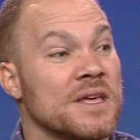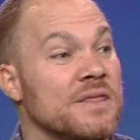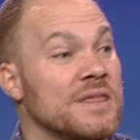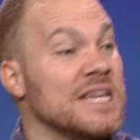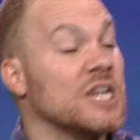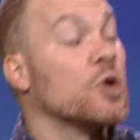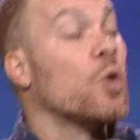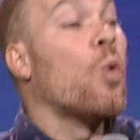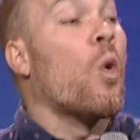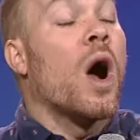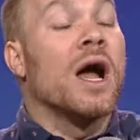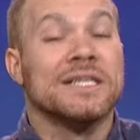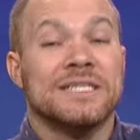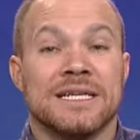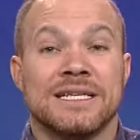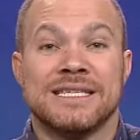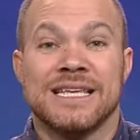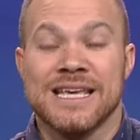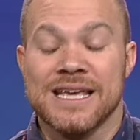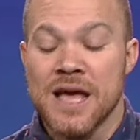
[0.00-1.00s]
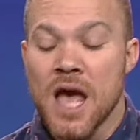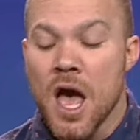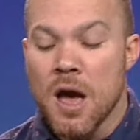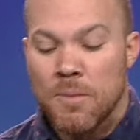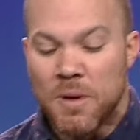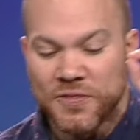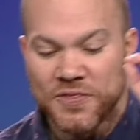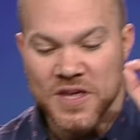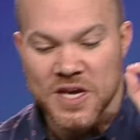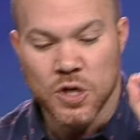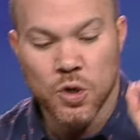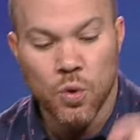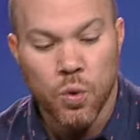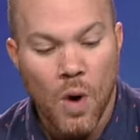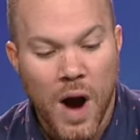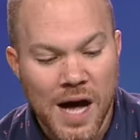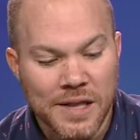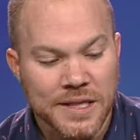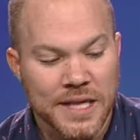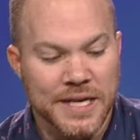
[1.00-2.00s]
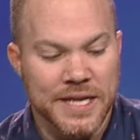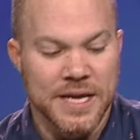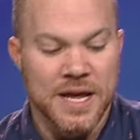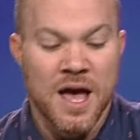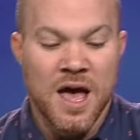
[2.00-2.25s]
the quantity, but the quality